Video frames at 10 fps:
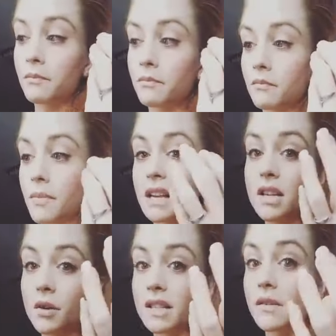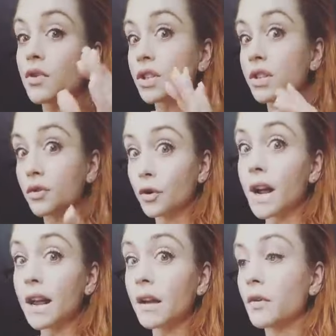bacteria stuff, which is
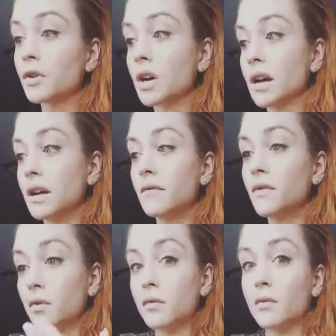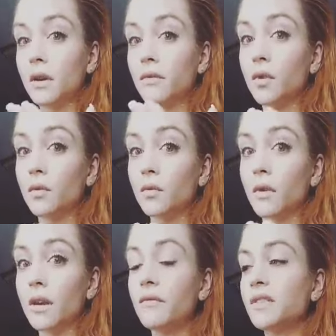great if you're trying,
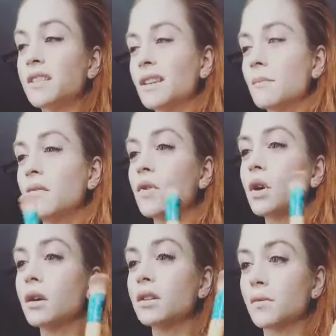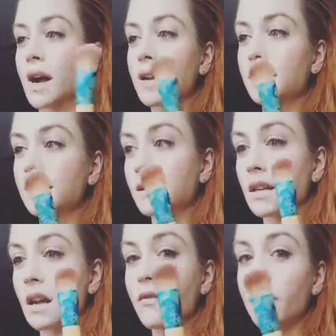if some of your psoriasis is
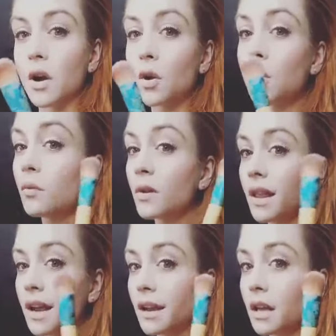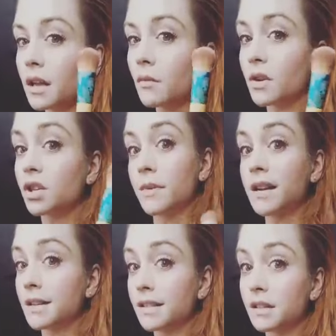like fungal related, which
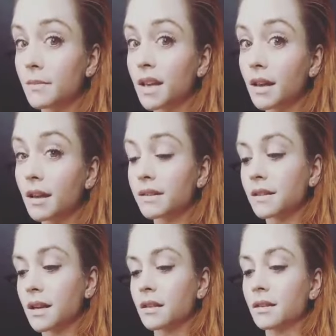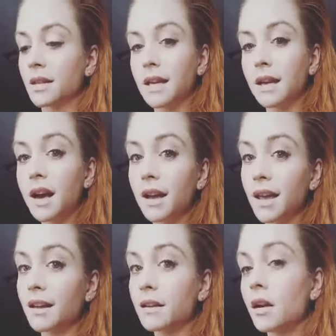mine tends to be because like the leaky gut,
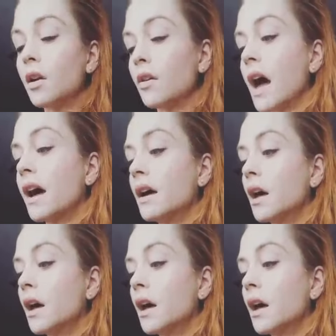candida, all that.